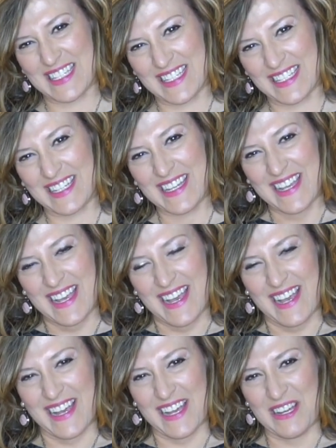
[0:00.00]
And
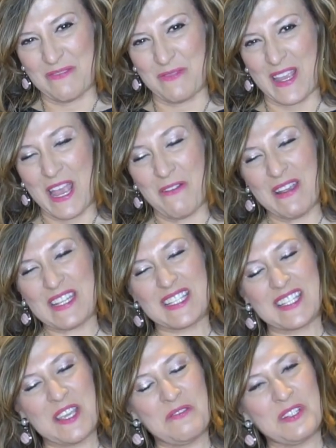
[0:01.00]
um, we can't wait to
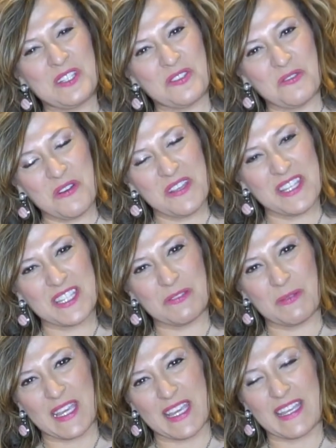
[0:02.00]
see you in store this
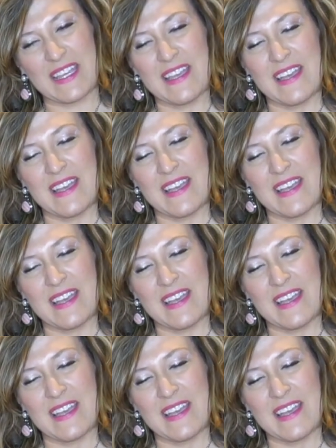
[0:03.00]
week.